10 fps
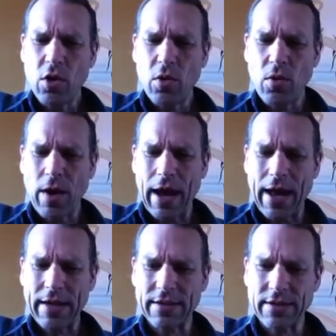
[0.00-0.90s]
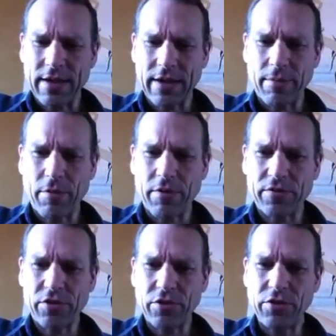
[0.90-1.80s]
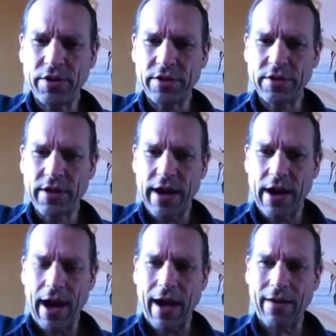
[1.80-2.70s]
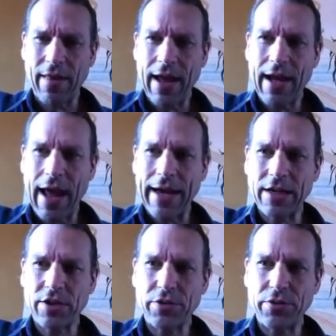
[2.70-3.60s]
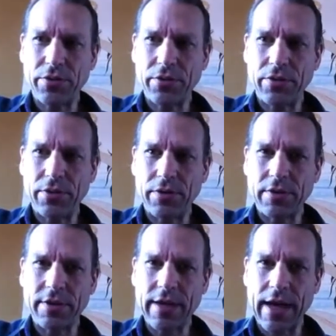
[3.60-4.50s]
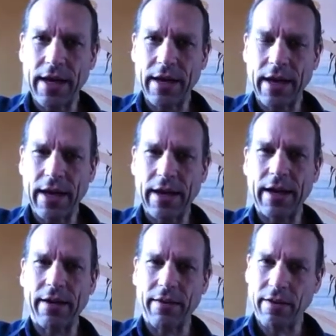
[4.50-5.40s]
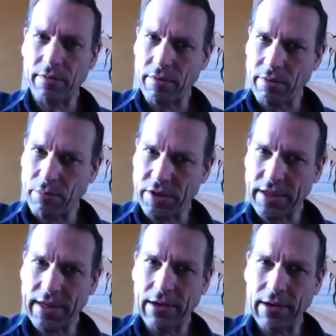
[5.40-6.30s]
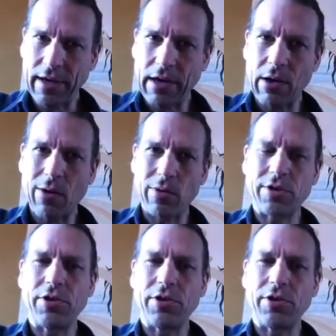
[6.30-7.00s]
who has a number of students there, and they like to sing in a particularly low